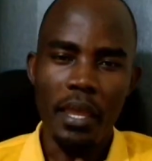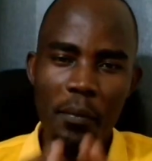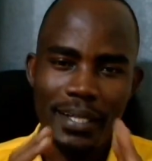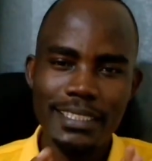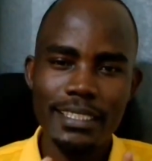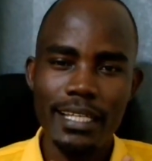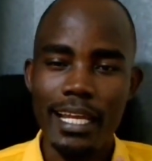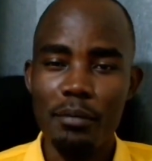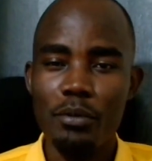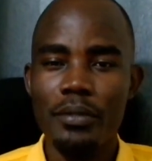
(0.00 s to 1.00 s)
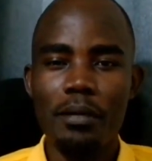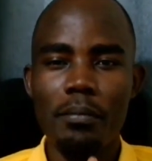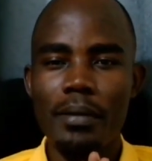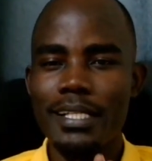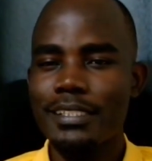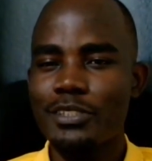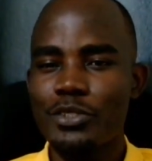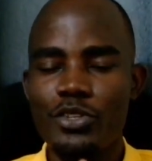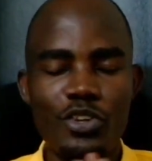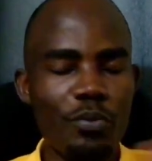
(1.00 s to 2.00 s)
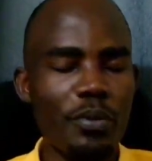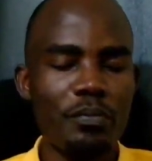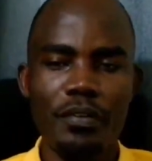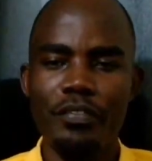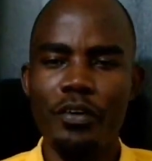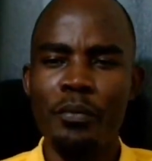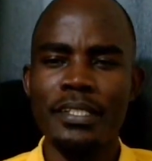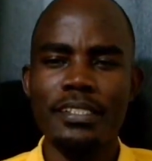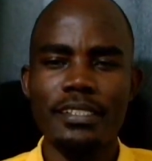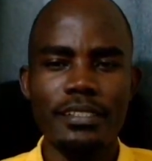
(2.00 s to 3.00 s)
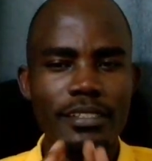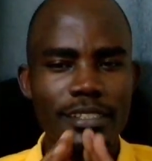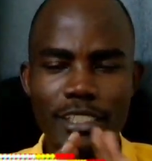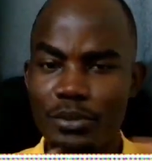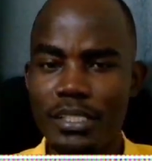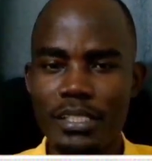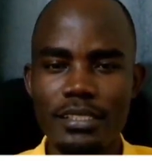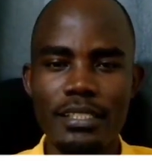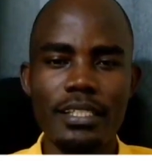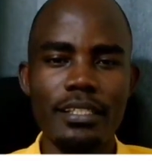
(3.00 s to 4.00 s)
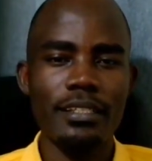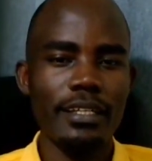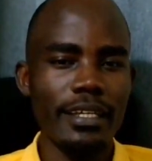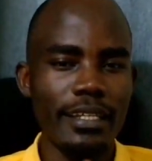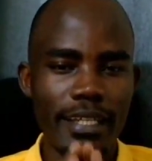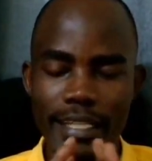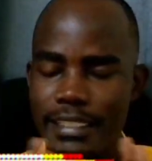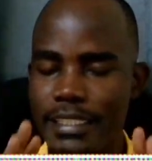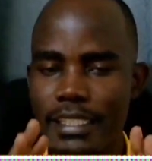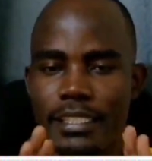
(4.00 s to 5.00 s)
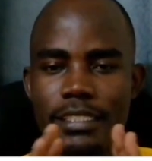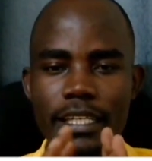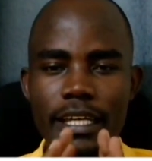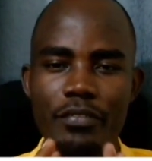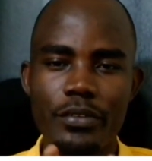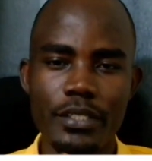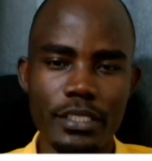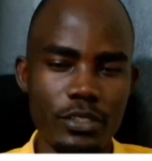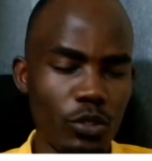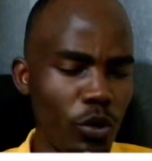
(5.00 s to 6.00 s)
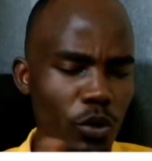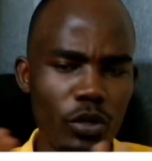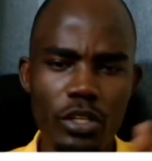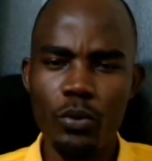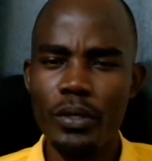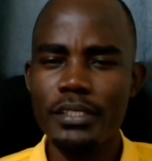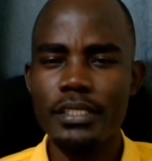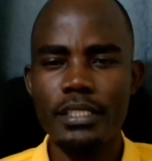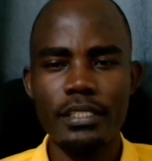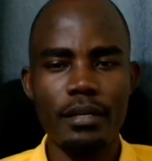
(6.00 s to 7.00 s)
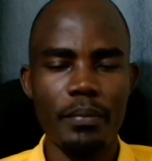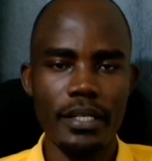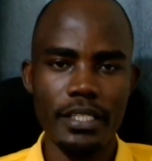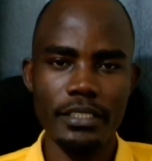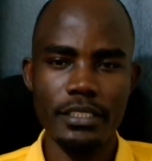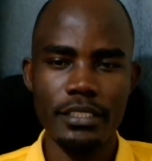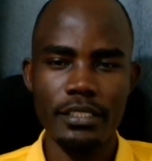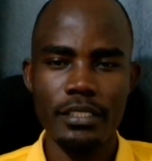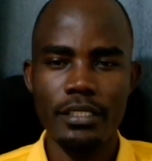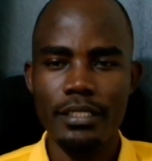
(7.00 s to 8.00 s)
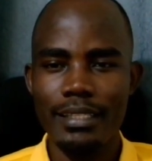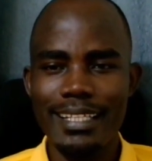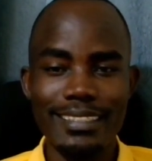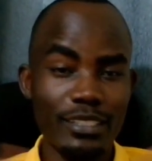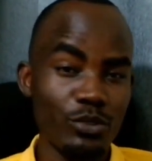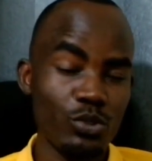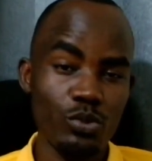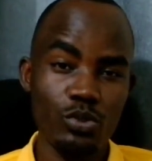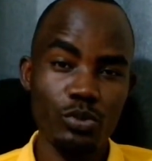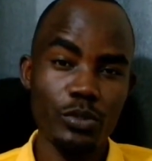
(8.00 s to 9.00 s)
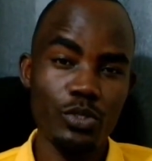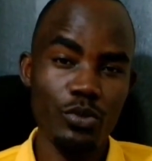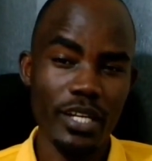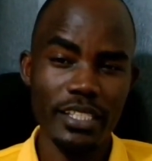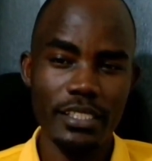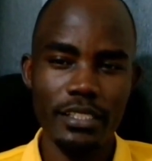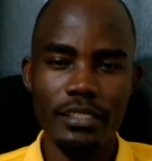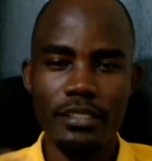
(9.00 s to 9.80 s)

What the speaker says: Imagine a laptop that blends your dropping performance, stunning design, and cutting-edge AI features all in one sleek package. That sounds too good to be true, right?